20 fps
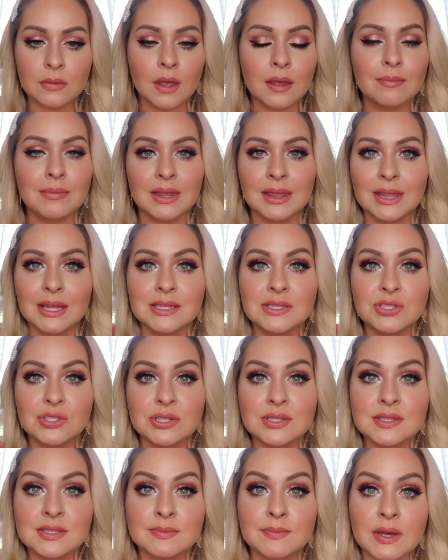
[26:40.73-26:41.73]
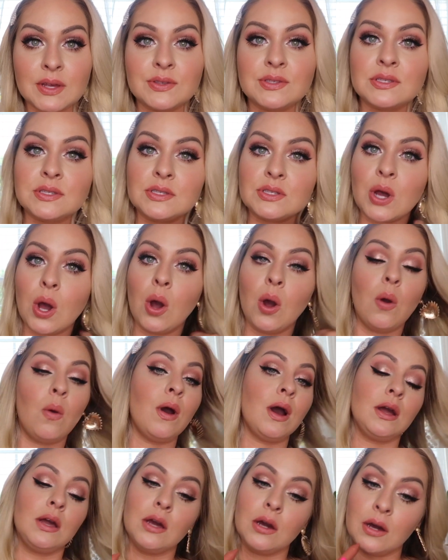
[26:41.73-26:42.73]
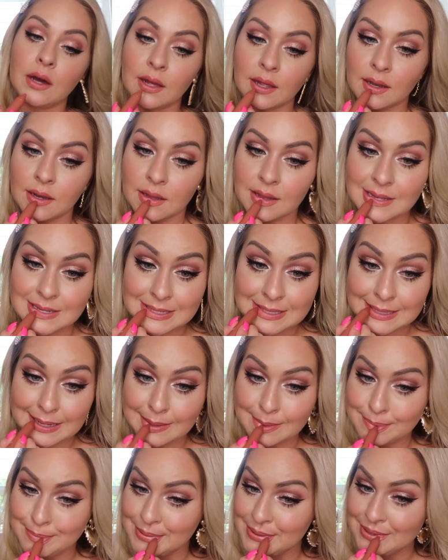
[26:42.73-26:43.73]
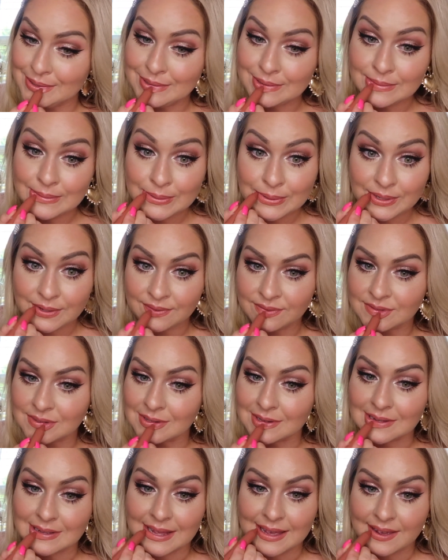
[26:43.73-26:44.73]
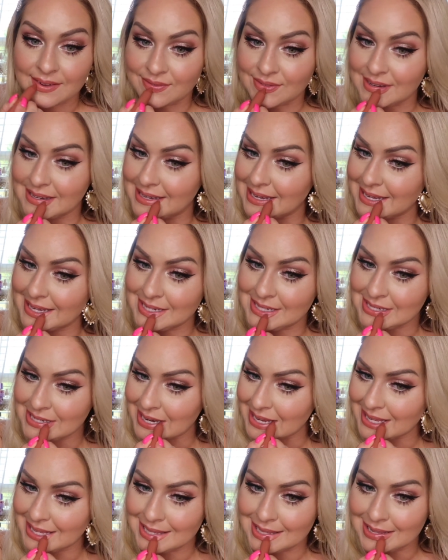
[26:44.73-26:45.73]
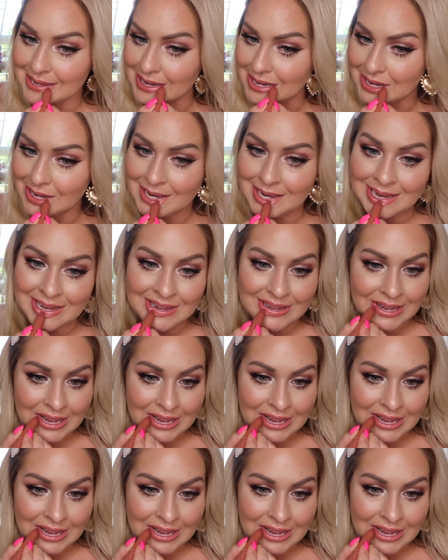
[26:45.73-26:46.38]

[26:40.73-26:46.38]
I mean, these just smell so good. This is a beautiful everyday shade though.